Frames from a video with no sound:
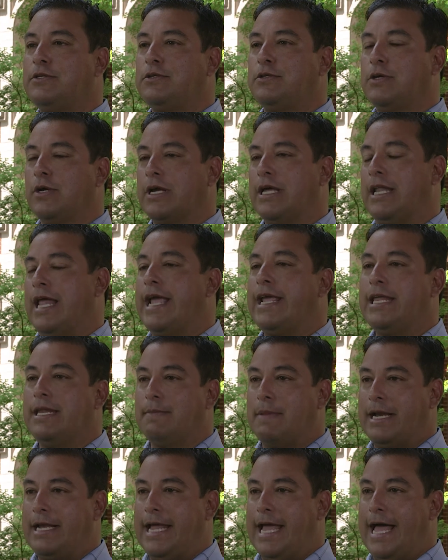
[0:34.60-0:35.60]
took a liking
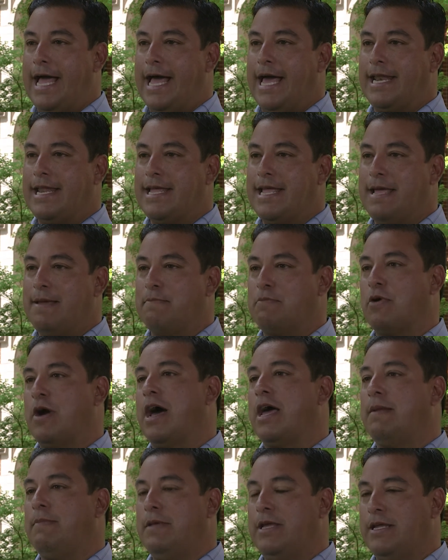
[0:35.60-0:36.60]
to my dad and
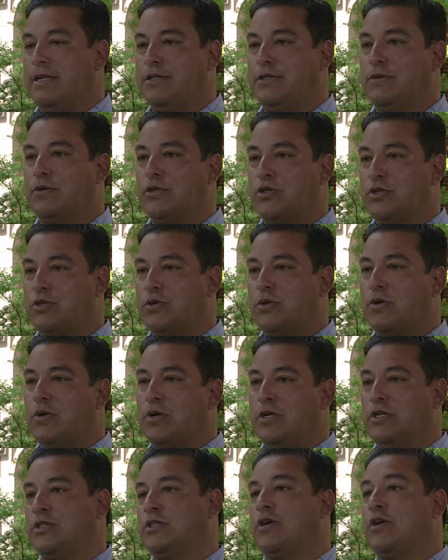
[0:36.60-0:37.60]
brought him into a
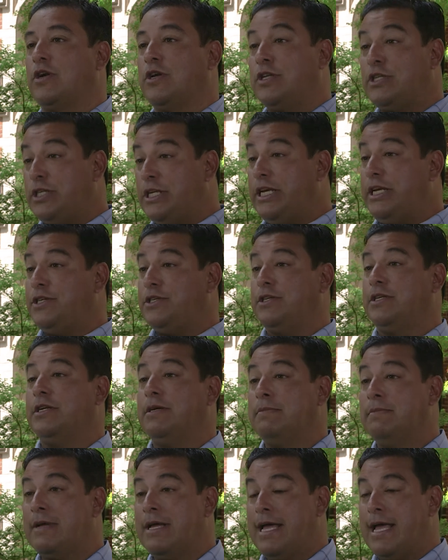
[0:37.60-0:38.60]
store and started teaching
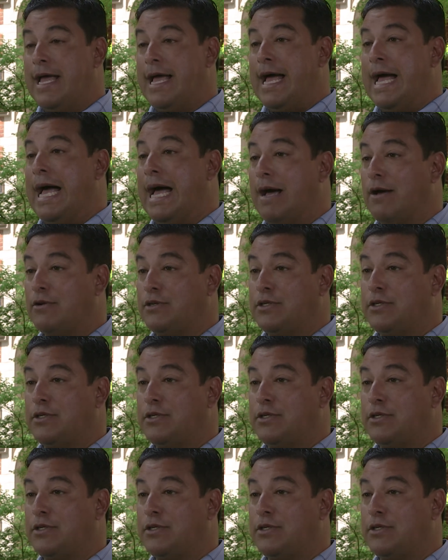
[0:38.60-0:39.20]
him how